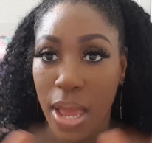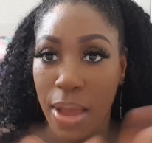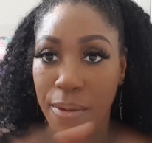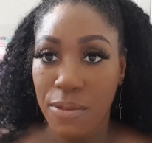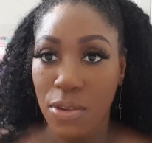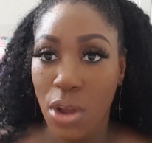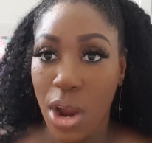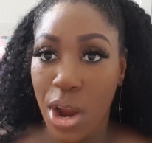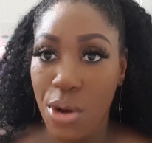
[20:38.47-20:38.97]

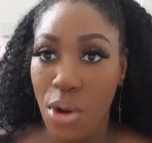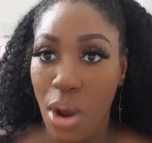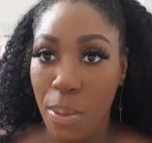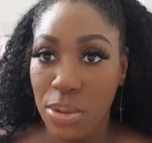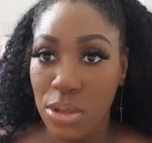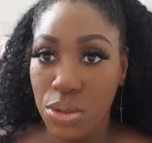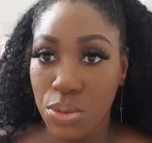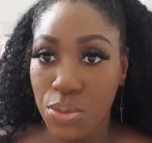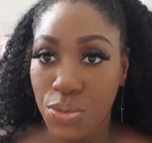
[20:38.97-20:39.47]
Flori
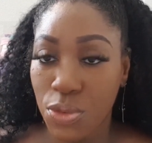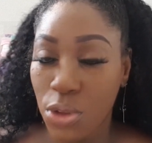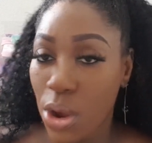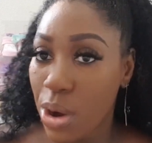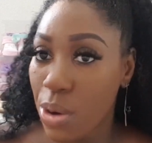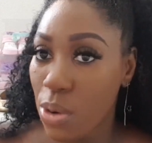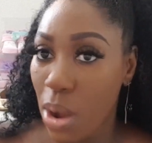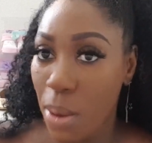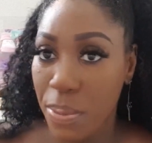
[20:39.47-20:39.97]

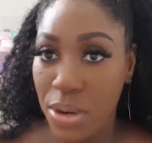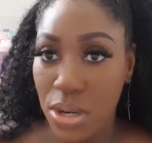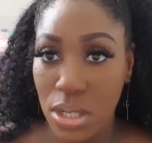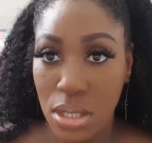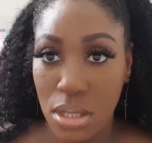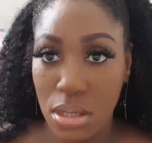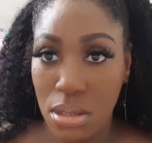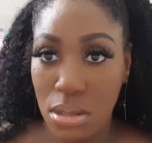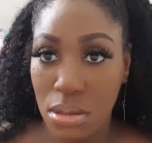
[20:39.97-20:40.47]

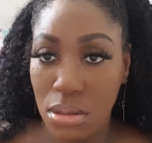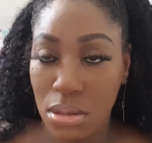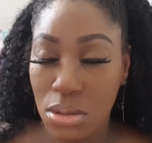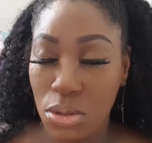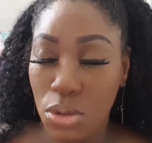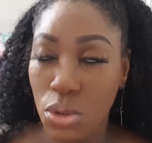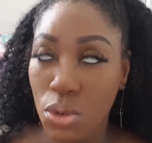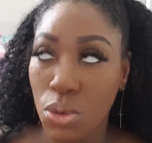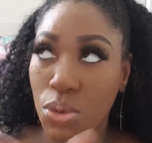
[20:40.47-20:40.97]
Roberts,
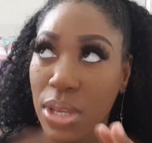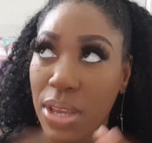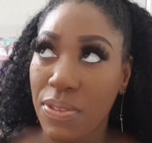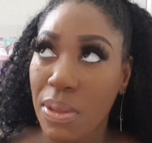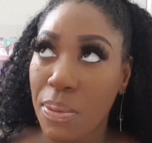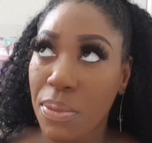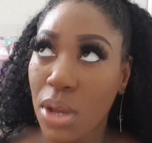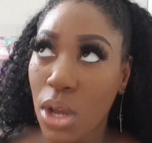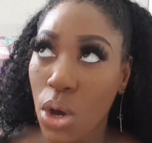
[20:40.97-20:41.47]
you give
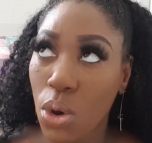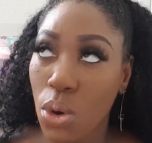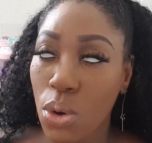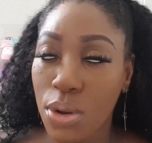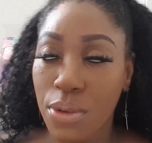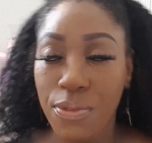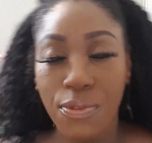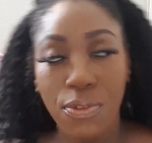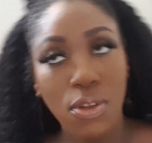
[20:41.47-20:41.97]
them the
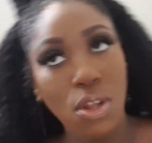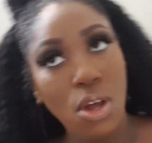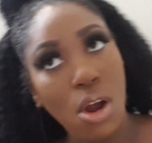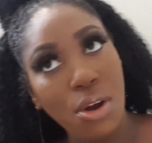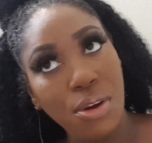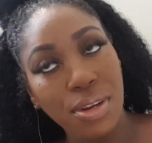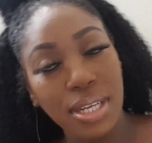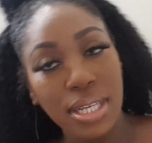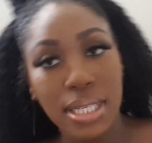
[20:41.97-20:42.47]
code
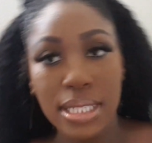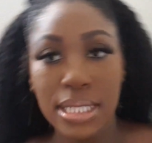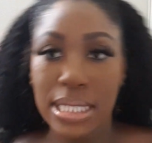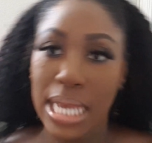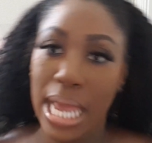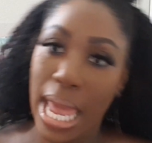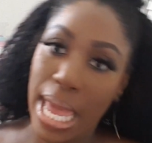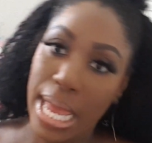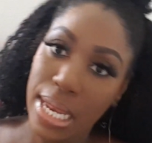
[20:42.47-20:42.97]

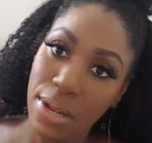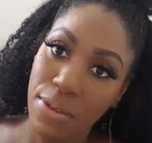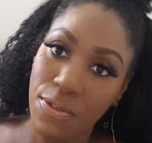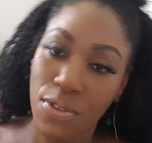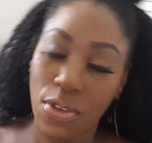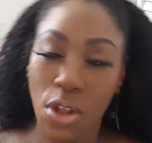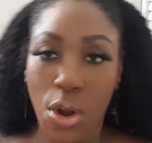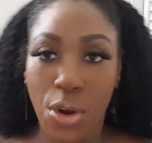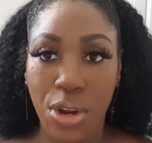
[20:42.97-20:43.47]
Flori10,
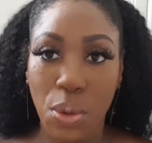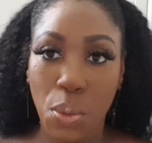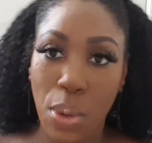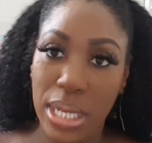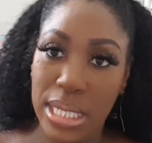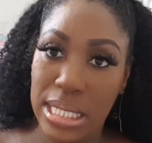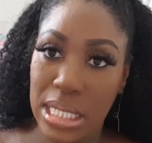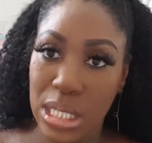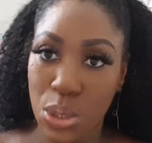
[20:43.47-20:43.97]

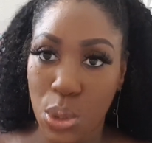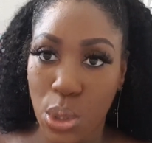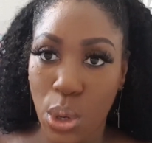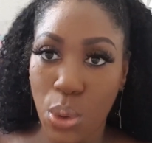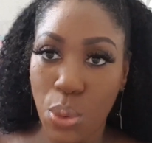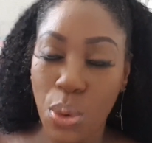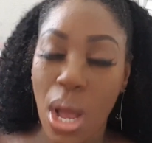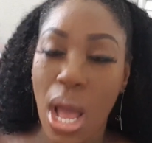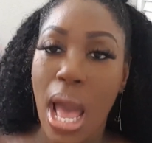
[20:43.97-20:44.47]

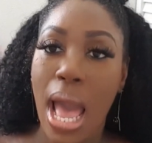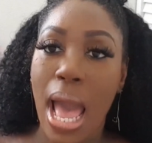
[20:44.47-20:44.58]
Flori10,